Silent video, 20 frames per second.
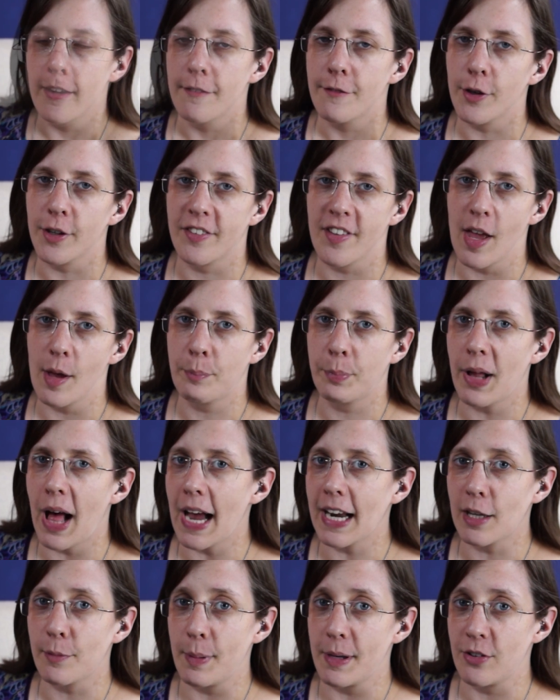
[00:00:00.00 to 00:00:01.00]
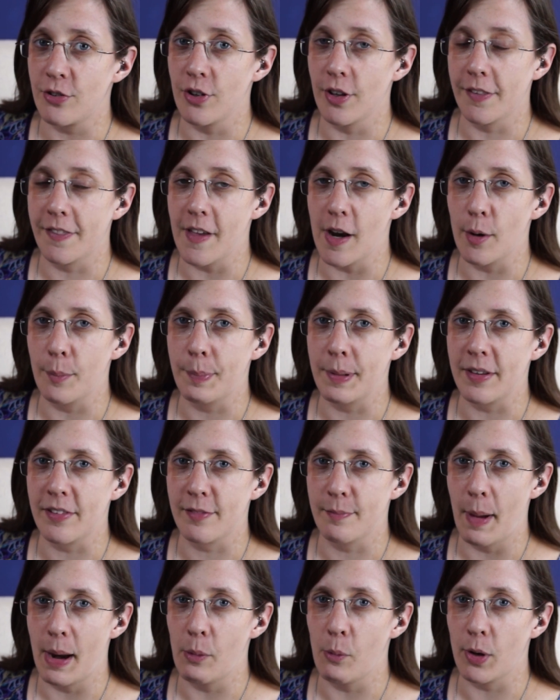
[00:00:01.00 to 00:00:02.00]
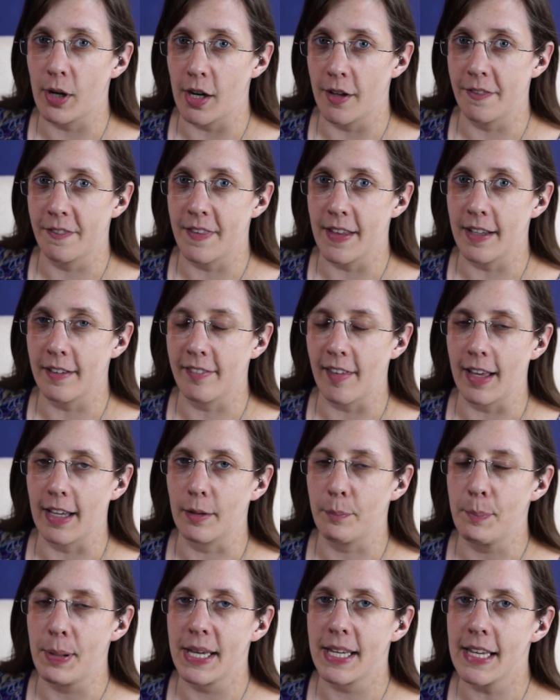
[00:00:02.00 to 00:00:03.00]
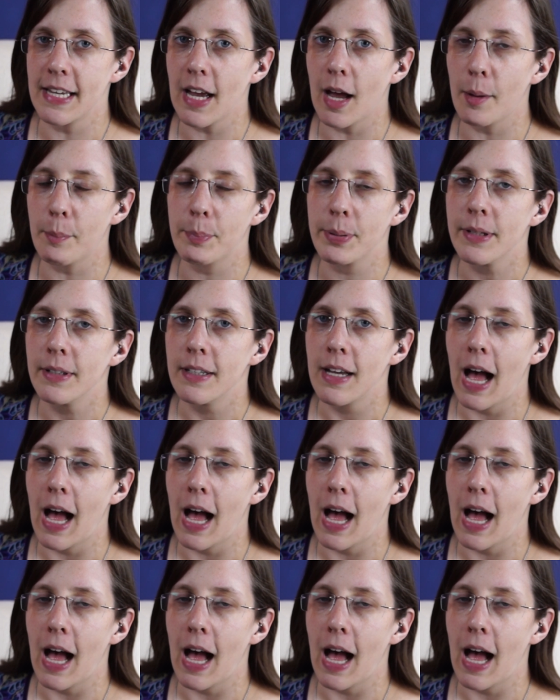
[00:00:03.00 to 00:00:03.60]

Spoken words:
For example, occupational therapists might work on things like picking up